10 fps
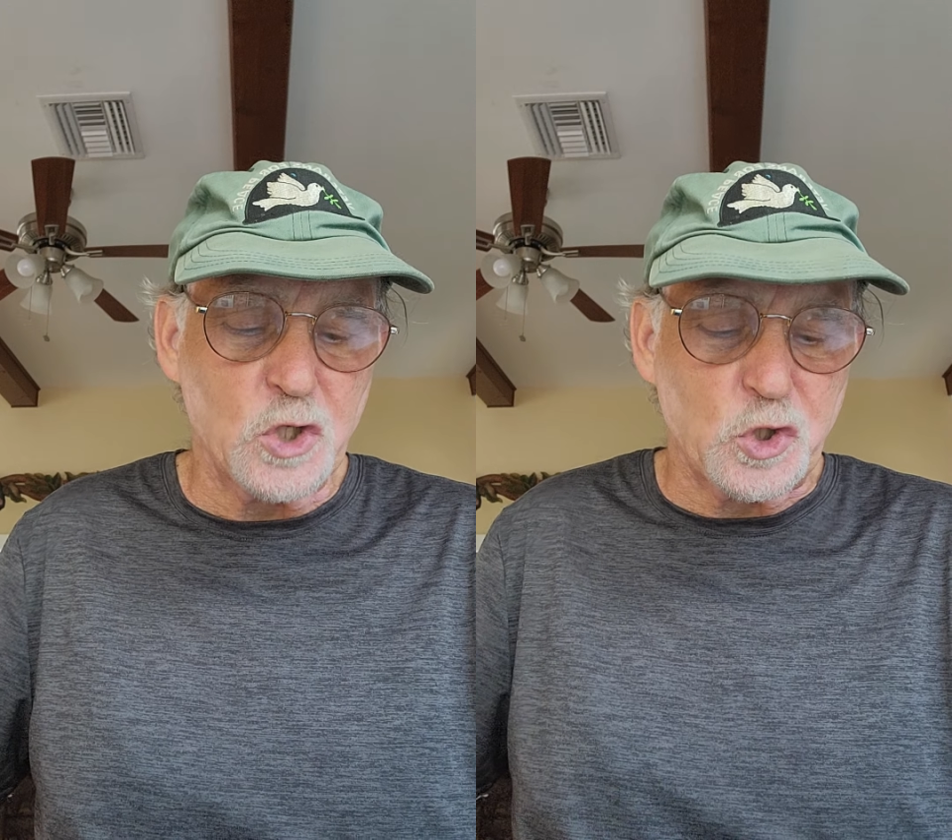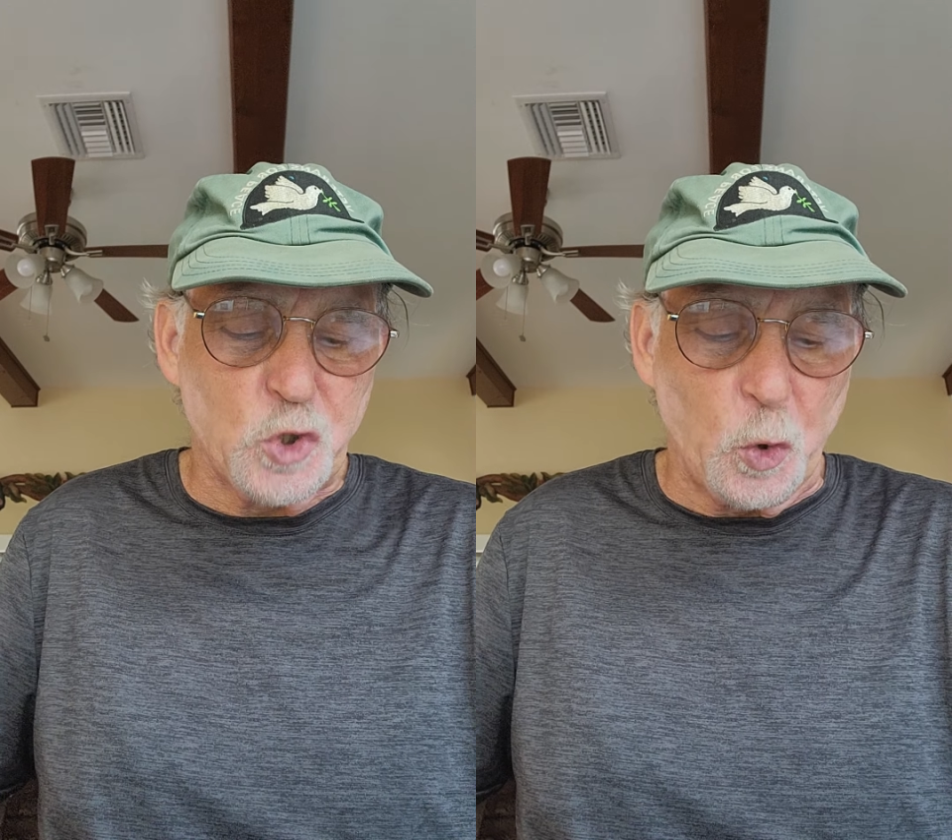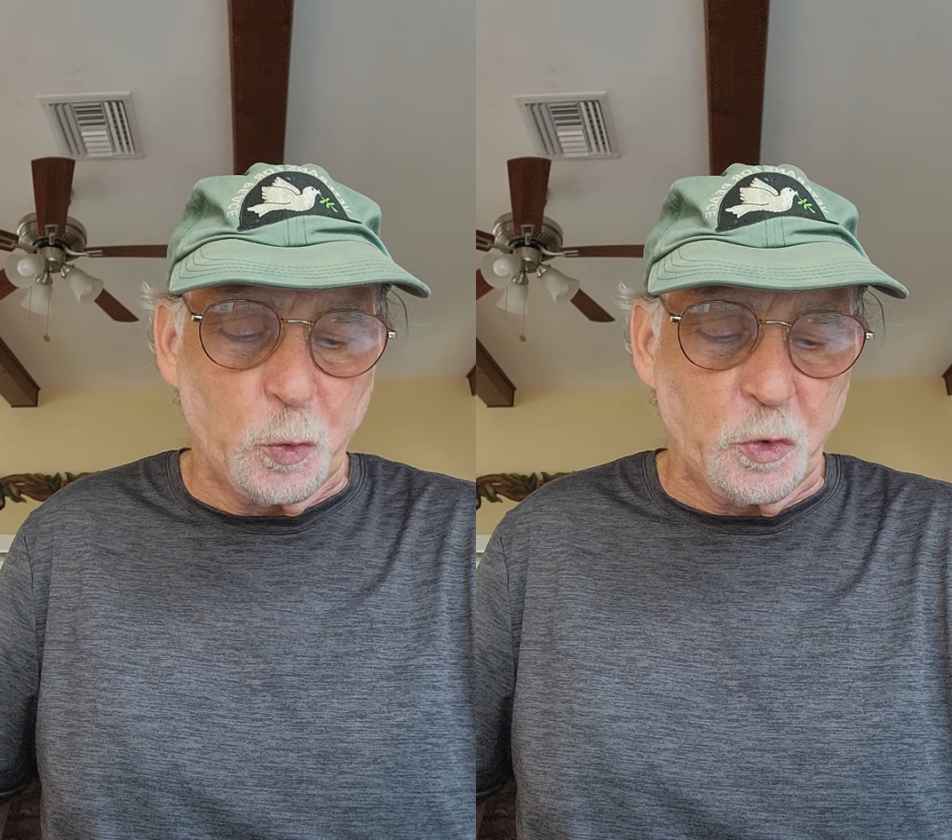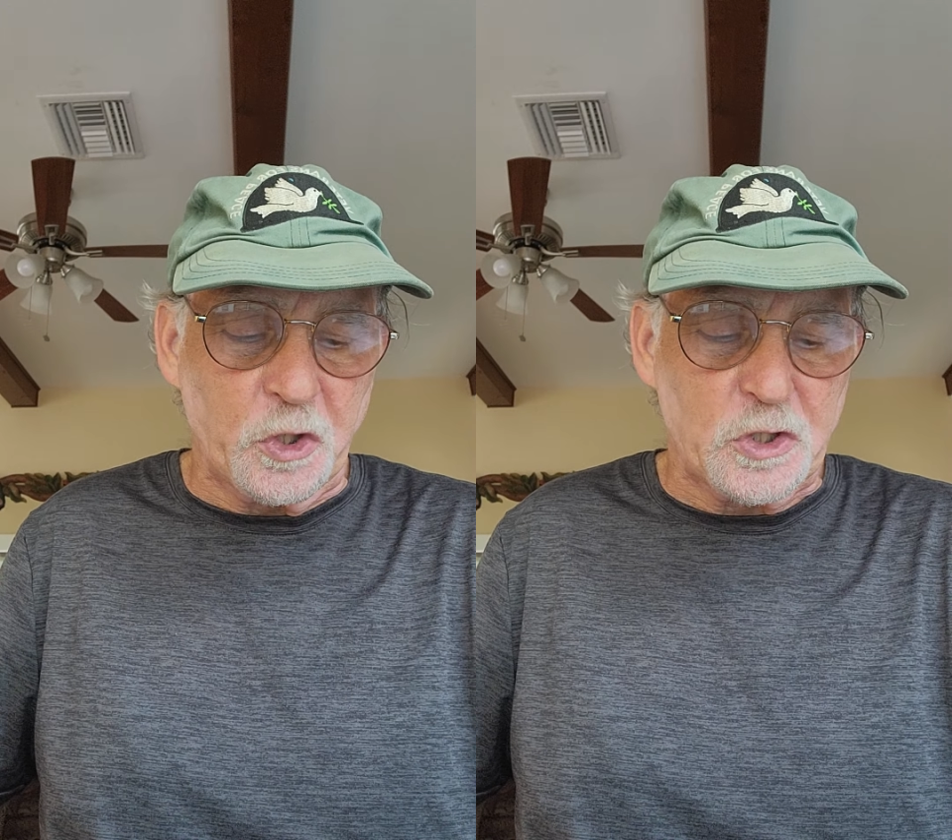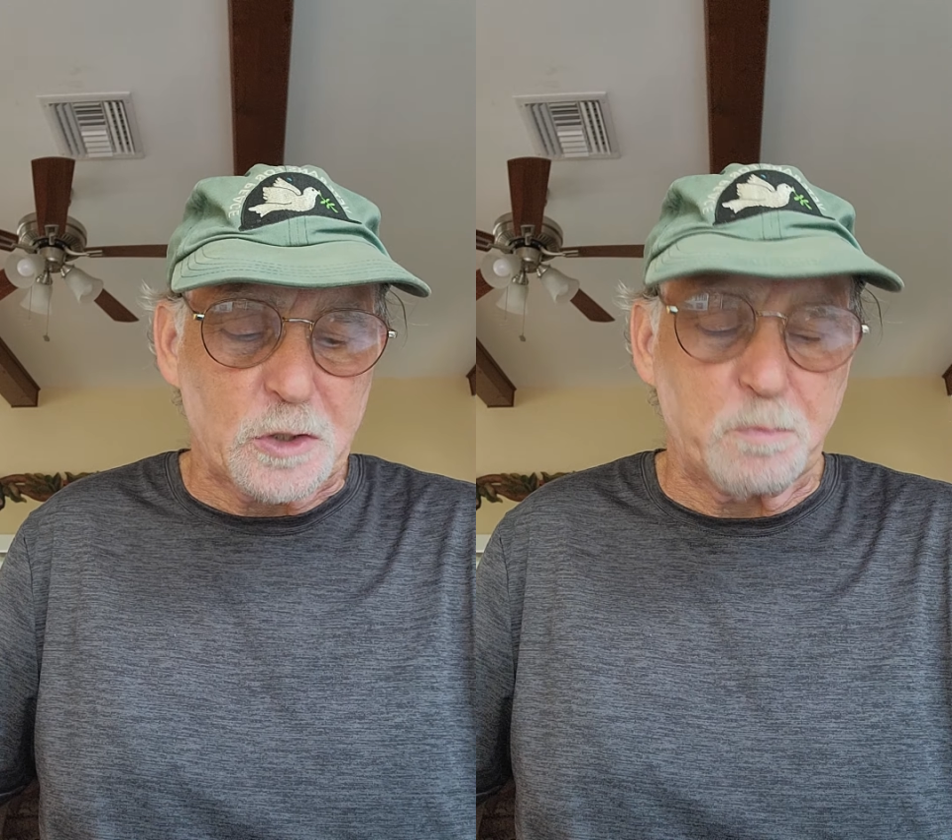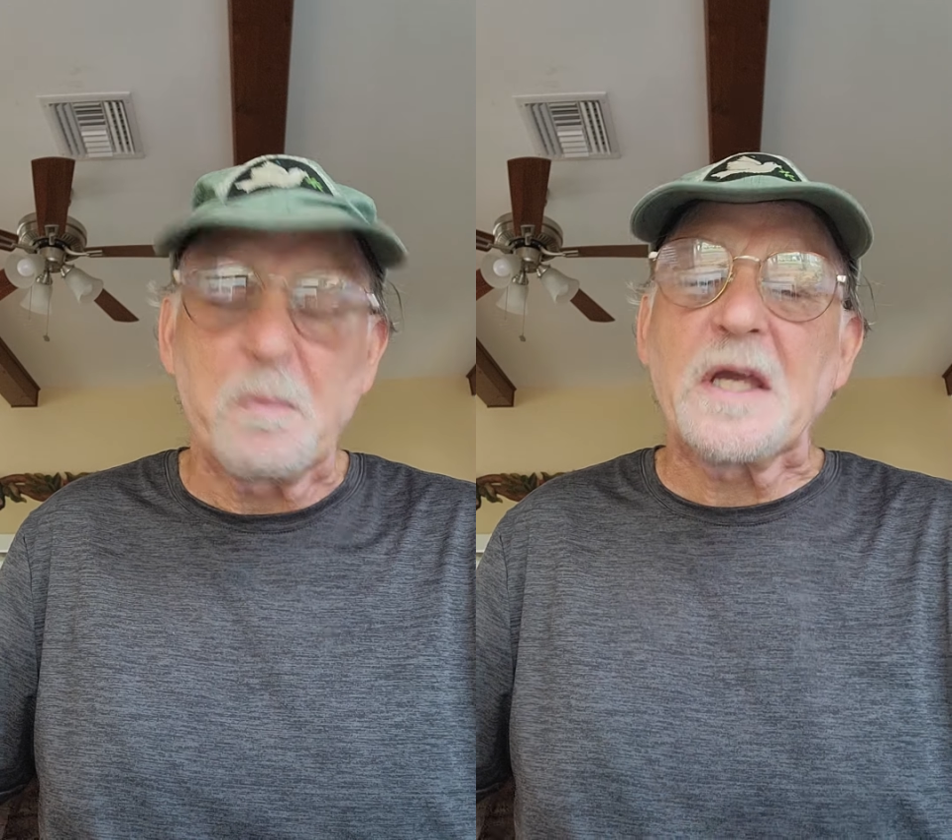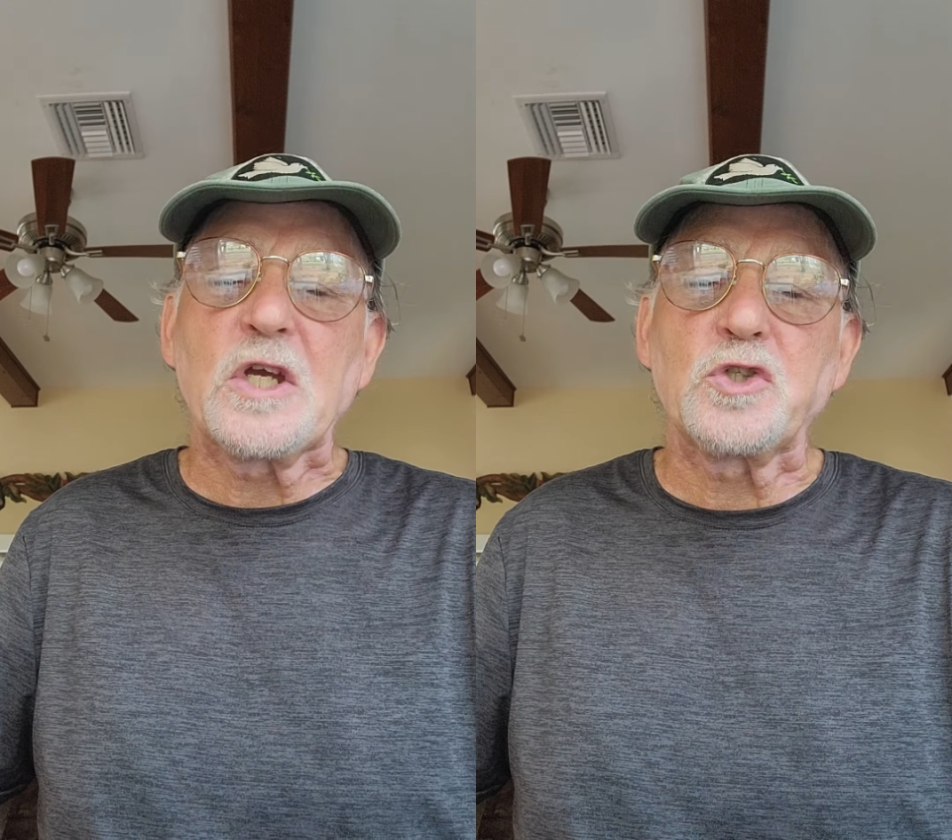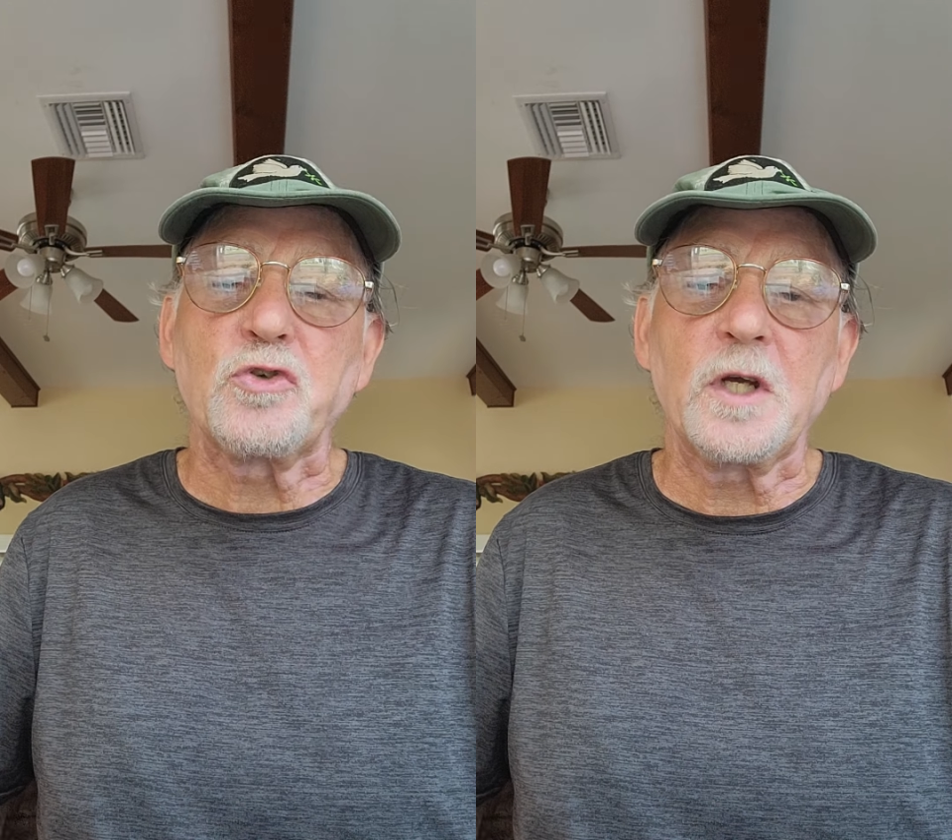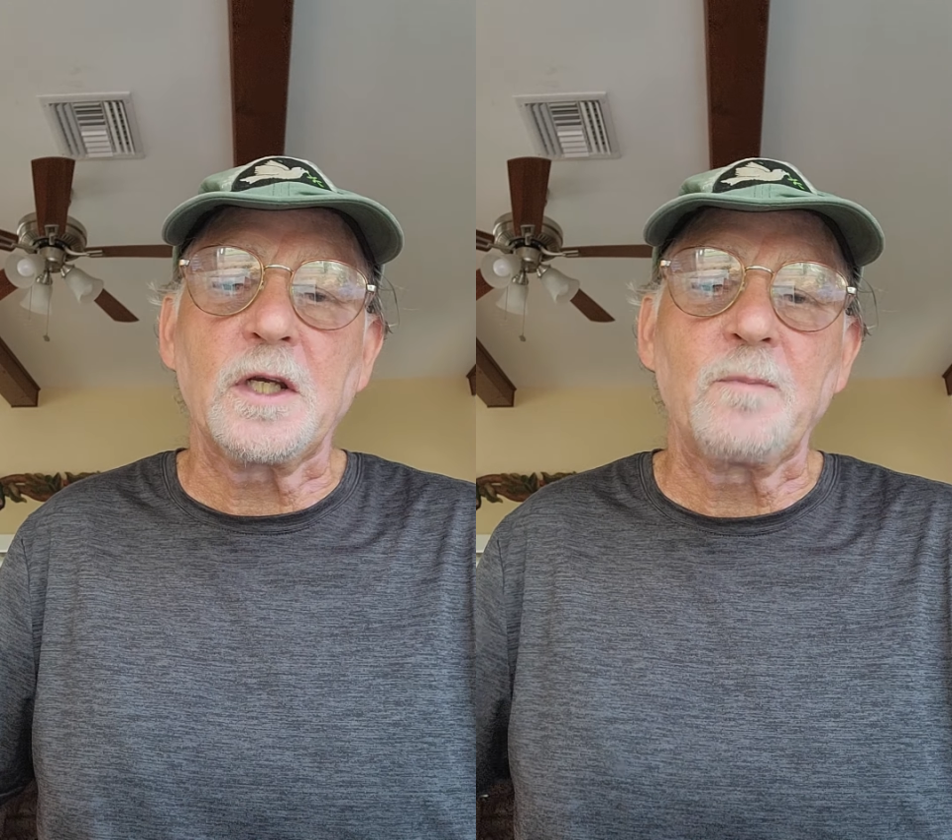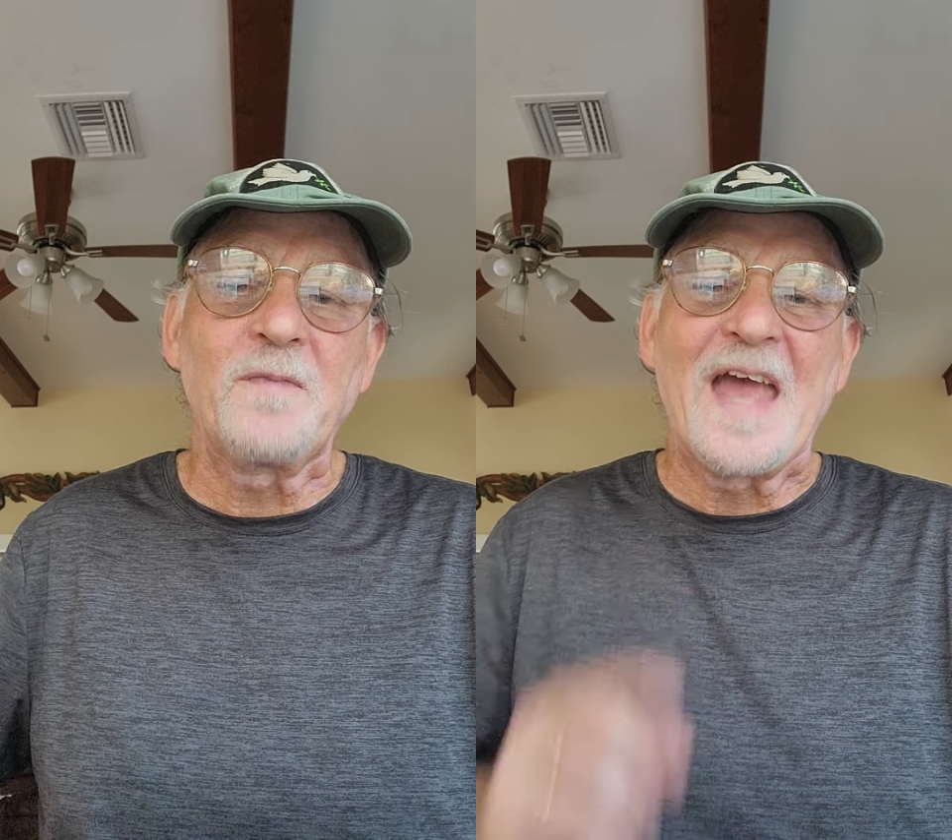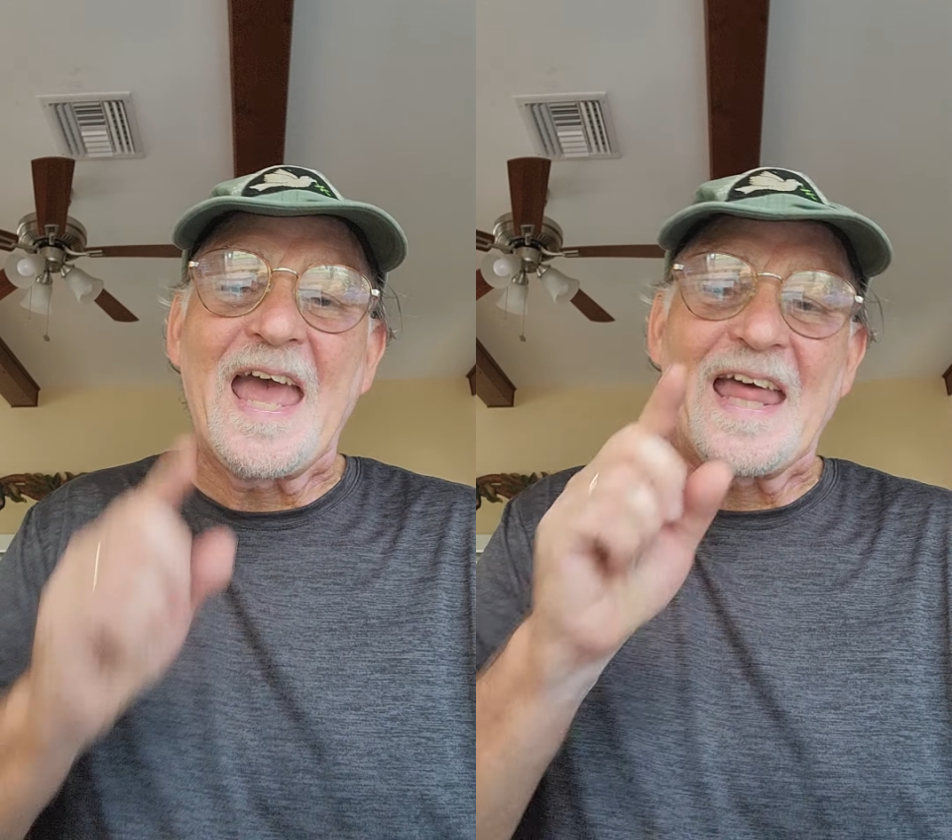Soulless bigotry.